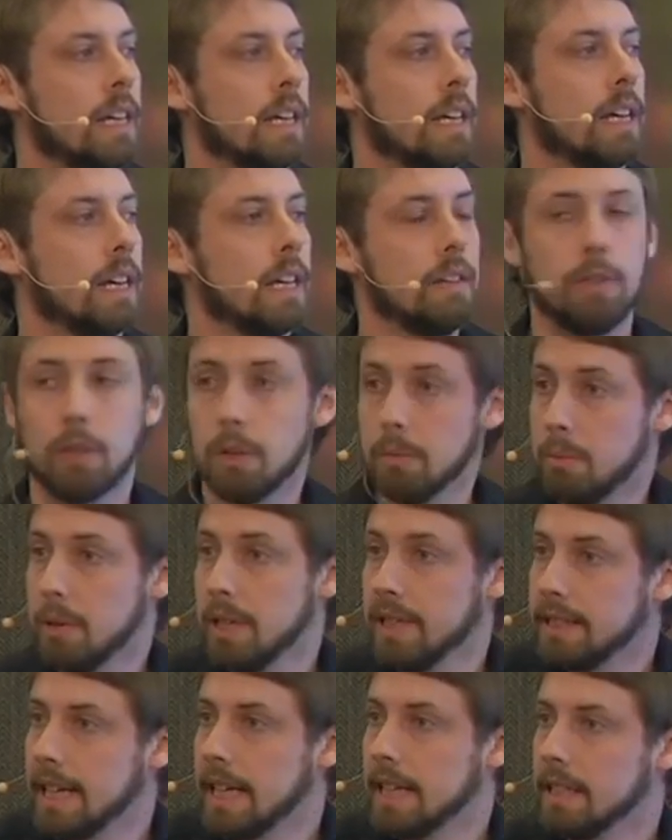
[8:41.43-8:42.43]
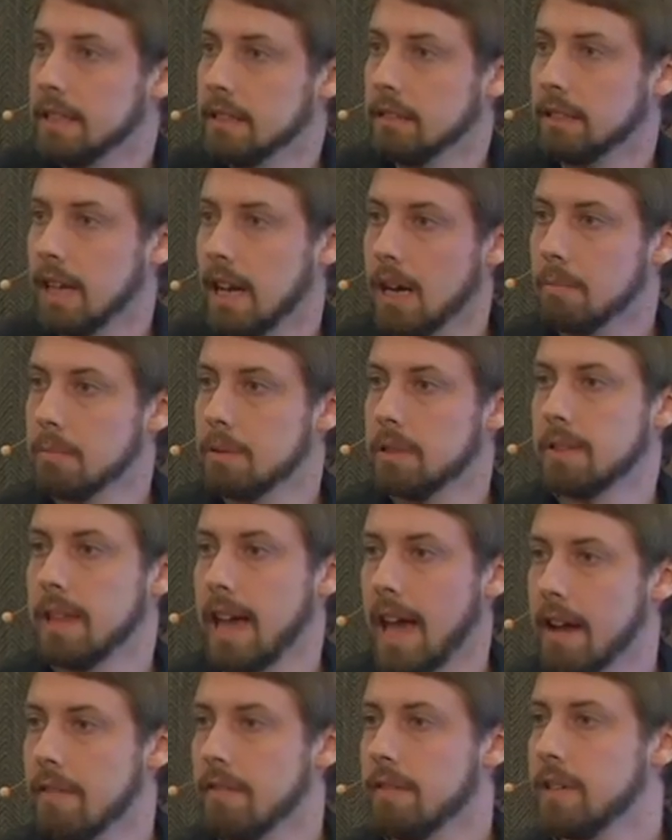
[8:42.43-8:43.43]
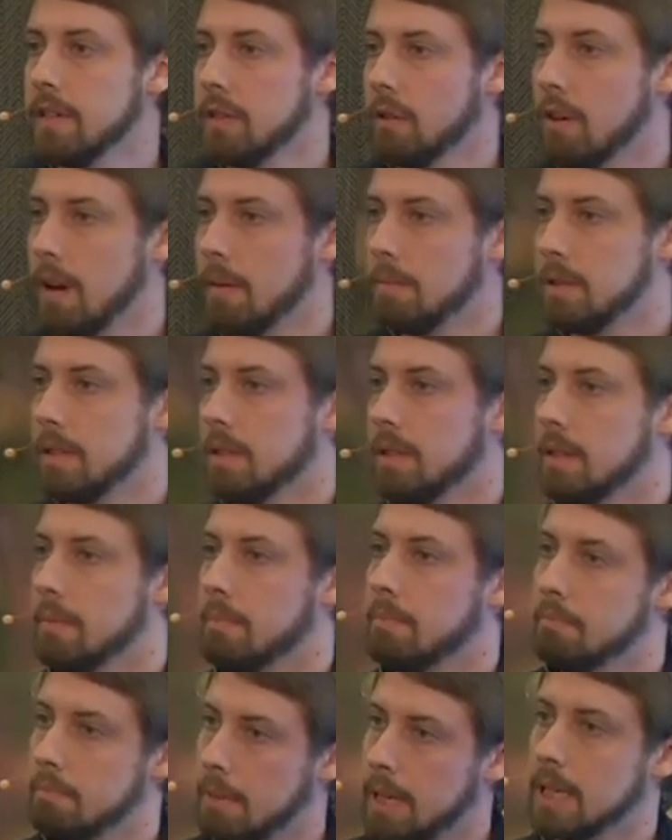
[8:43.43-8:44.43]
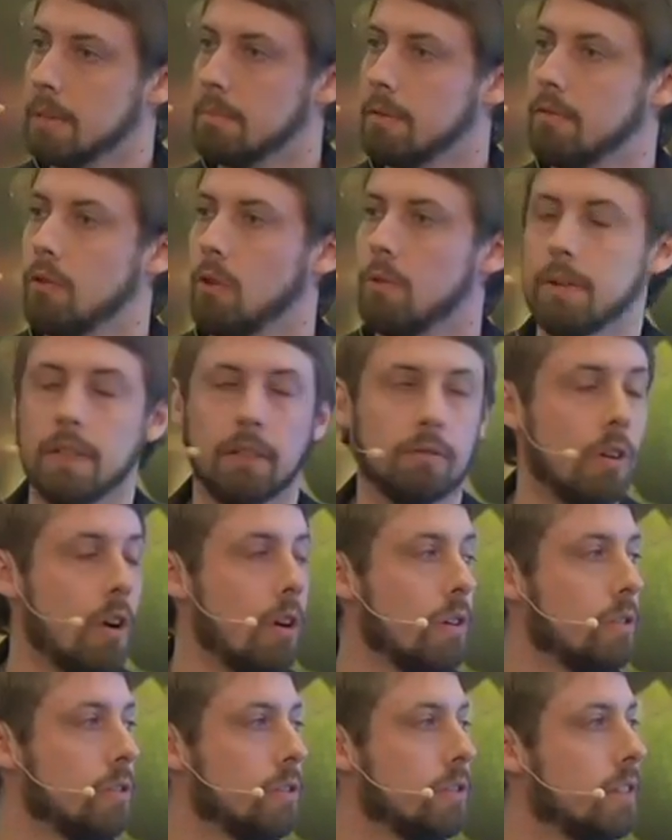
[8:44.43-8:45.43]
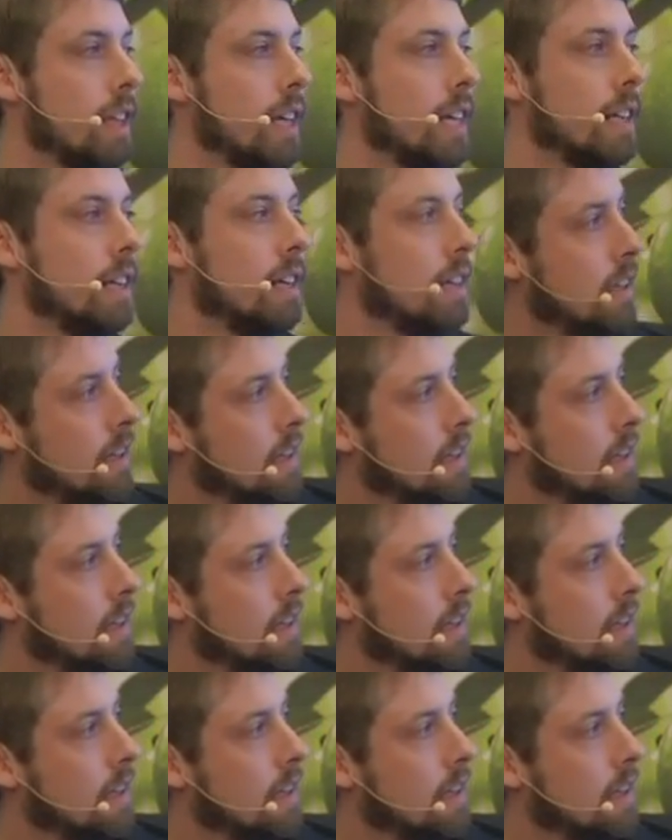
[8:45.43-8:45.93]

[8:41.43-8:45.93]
if you could bring that yield up to the average or up to the peak performing rows, then